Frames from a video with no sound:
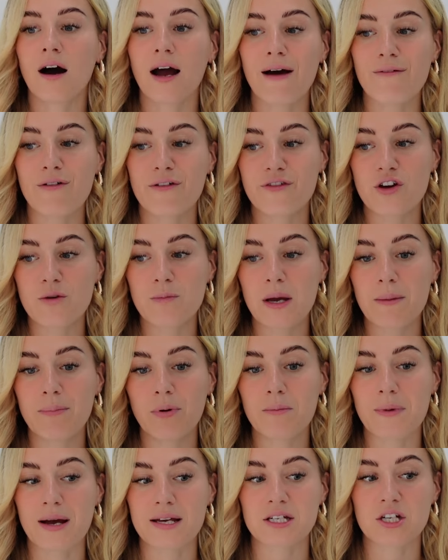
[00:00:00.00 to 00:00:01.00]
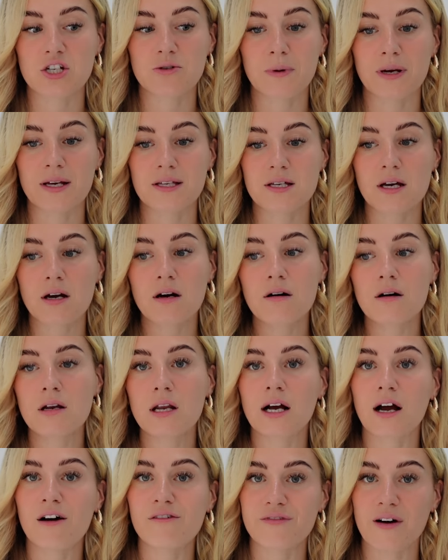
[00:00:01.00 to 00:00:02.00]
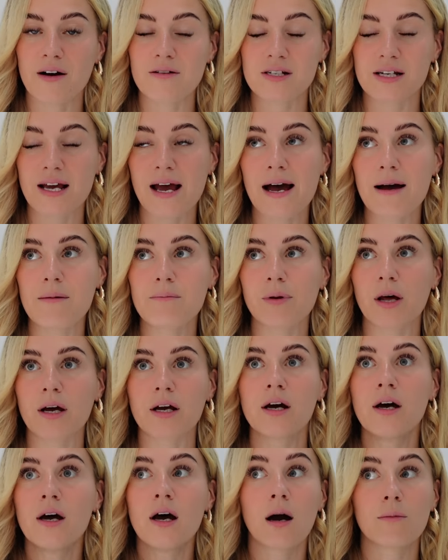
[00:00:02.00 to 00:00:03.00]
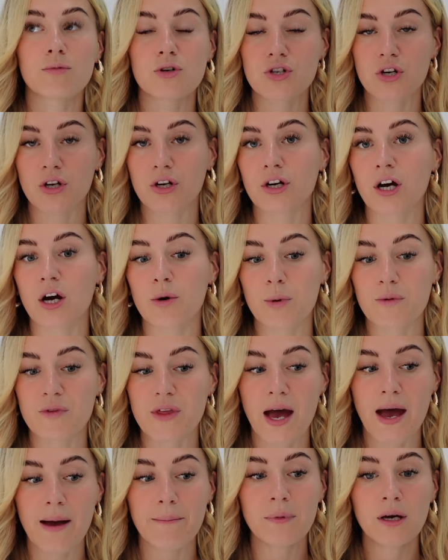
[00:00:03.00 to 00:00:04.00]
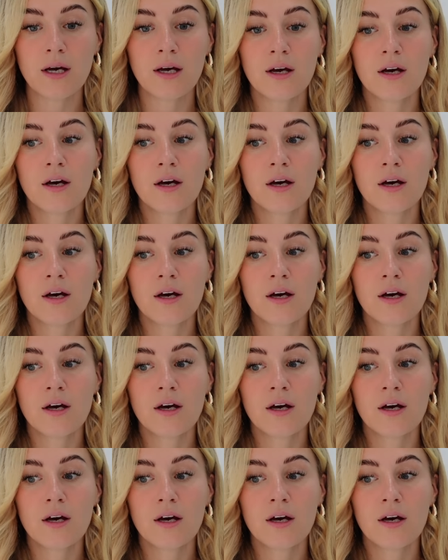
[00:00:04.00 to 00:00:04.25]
I have a few people message me and say, oh, like I found a camp, like I'm just gonna go with them.